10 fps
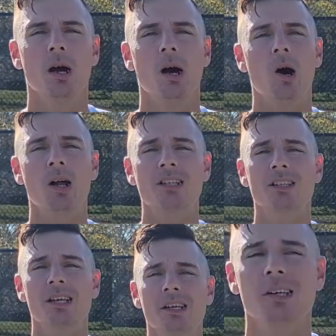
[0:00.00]

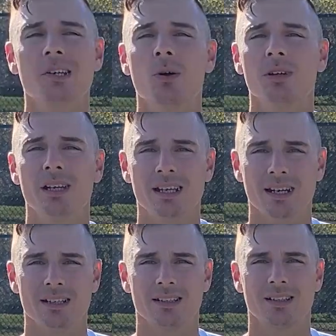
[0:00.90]
Honestly, you don't need it.
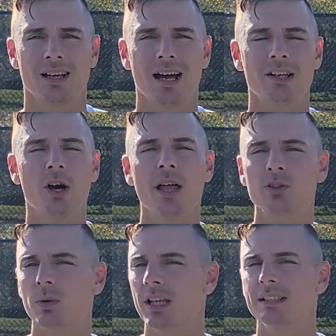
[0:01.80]
I know
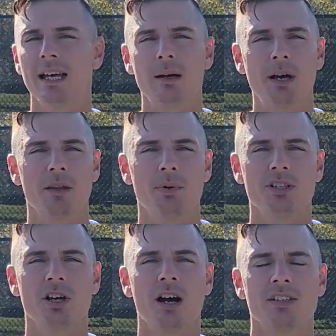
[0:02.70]
that's what they say about the Ben
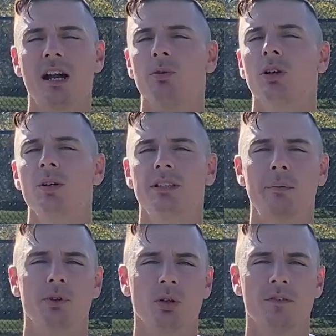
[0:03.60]
Johns, and I was always
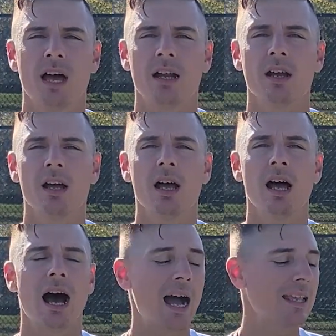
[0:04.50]
skeptical of that.
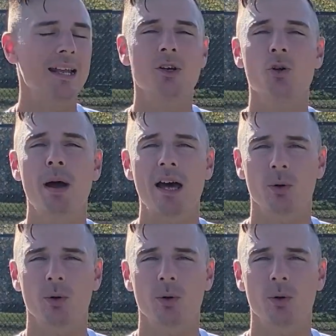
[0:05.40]
I can get a new paddle